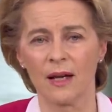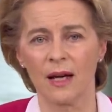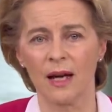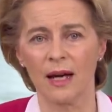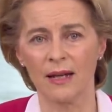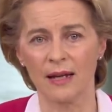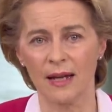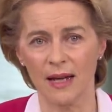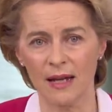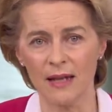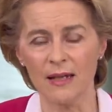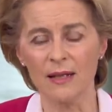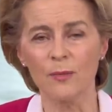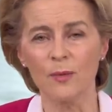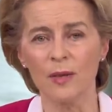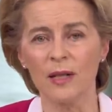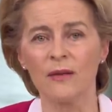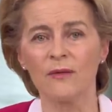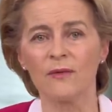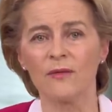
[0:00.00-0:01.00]
And as
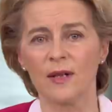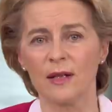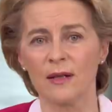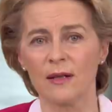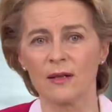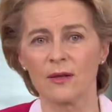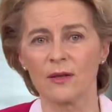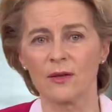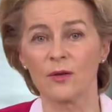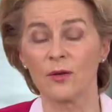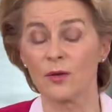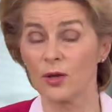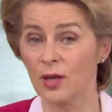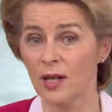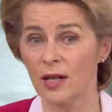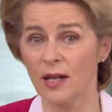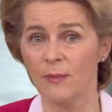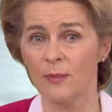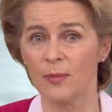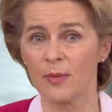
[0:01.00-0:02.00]
we invest to
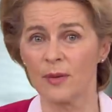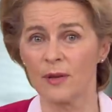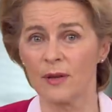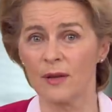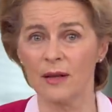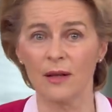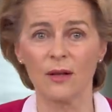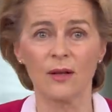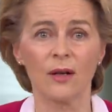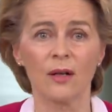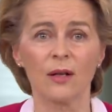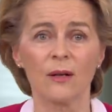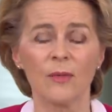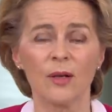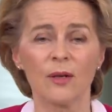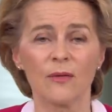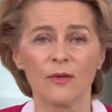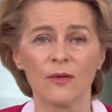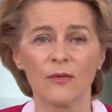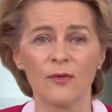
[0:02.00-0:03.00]
shape the
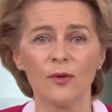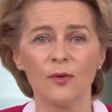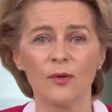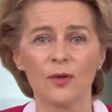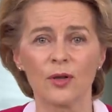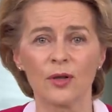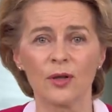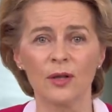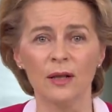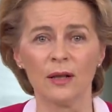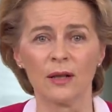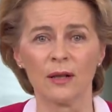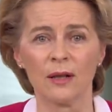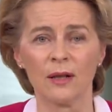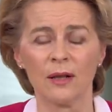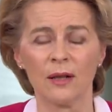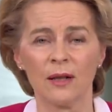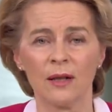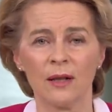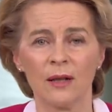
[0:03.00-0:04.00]
economy of the future,
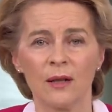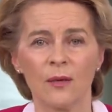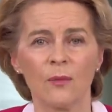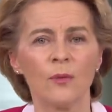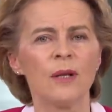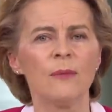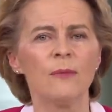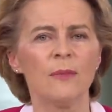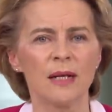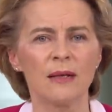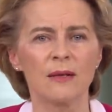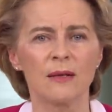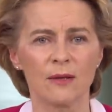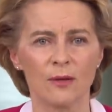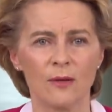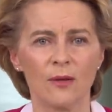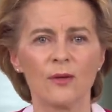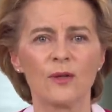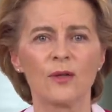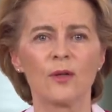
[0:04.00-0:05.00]
we must
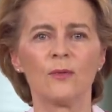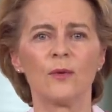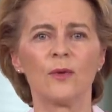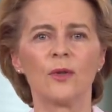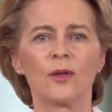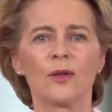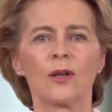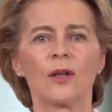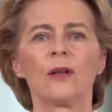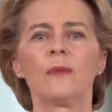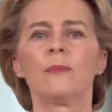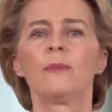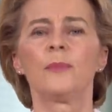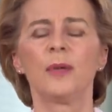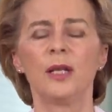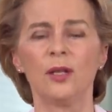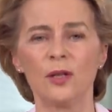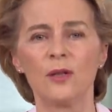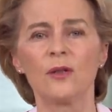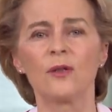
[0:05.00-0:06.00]
also work on
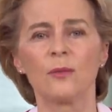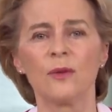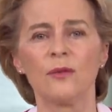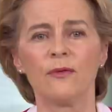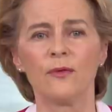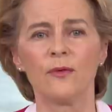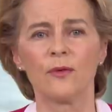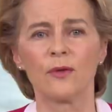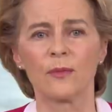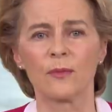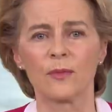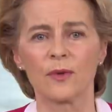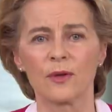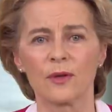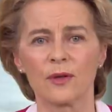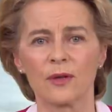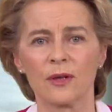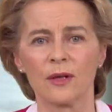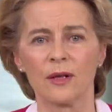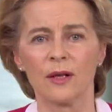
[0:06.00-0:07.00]
ambitious
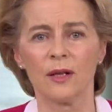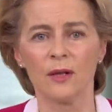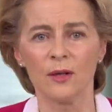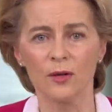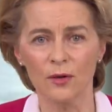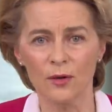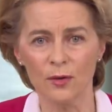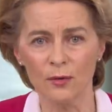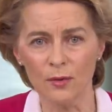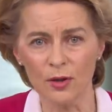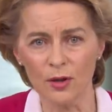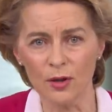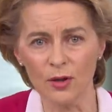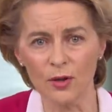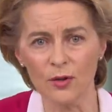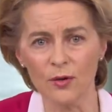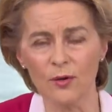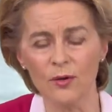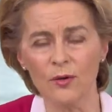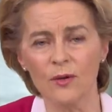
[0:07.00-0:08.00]
reforms to
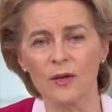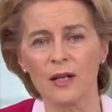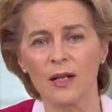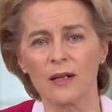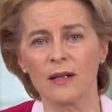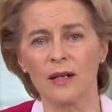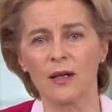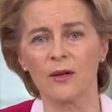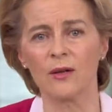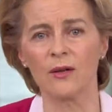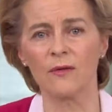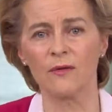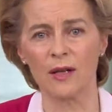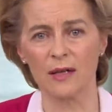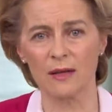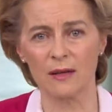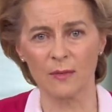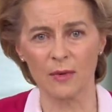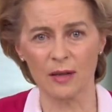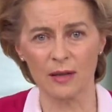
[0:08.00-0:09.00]
ensure that our
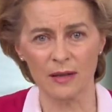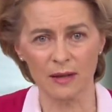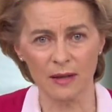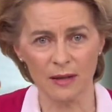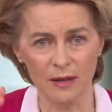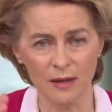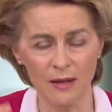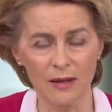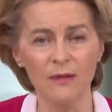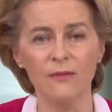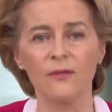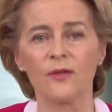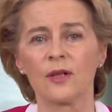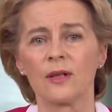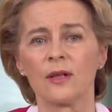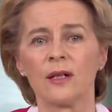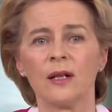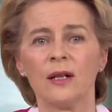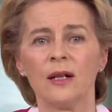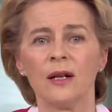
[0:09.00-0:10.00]
investment
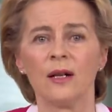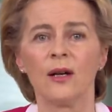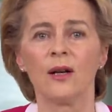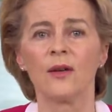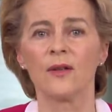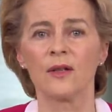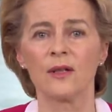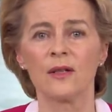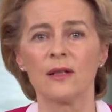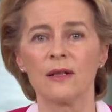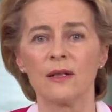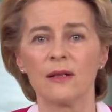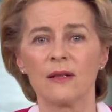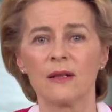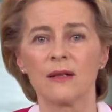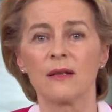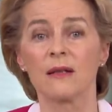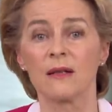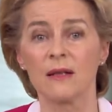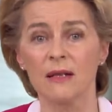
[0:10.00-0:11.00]
deliver on the
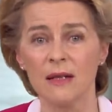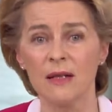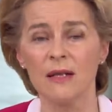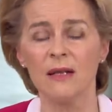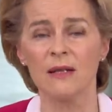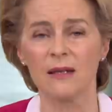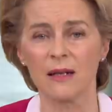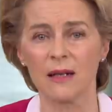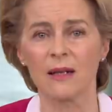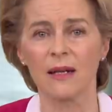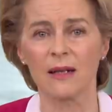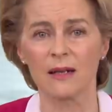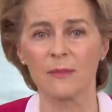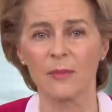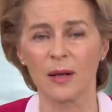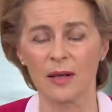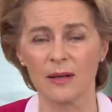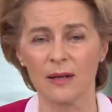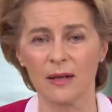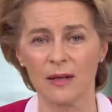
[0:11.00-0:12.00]
citizens' needs and
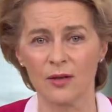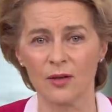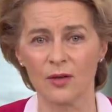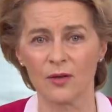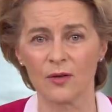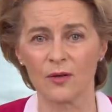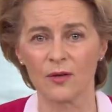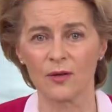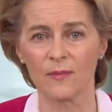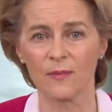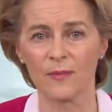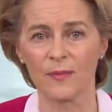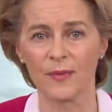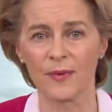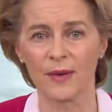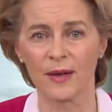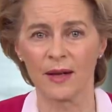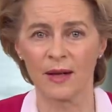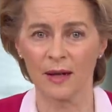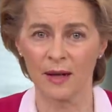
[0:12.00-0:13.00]
expectations.
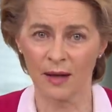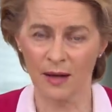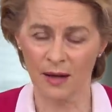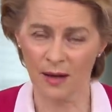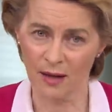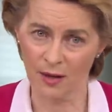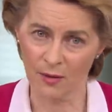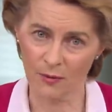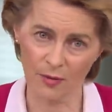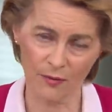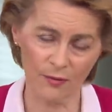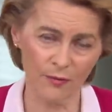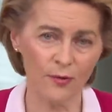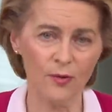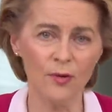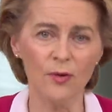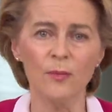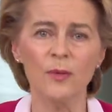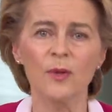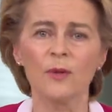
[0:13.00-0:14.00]

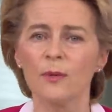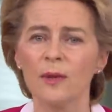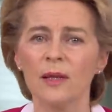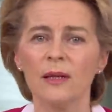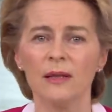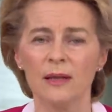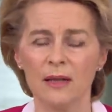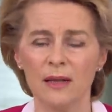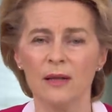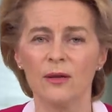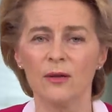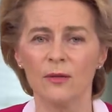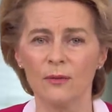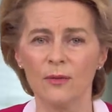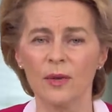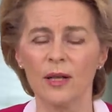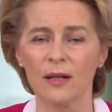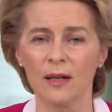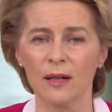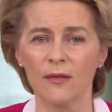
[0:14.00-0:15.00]
Reforms will lead to
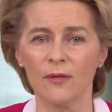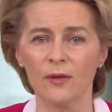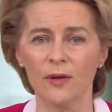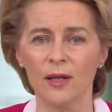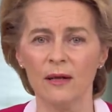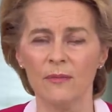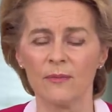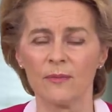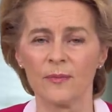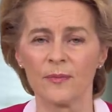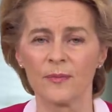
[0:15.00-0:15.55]
recovery,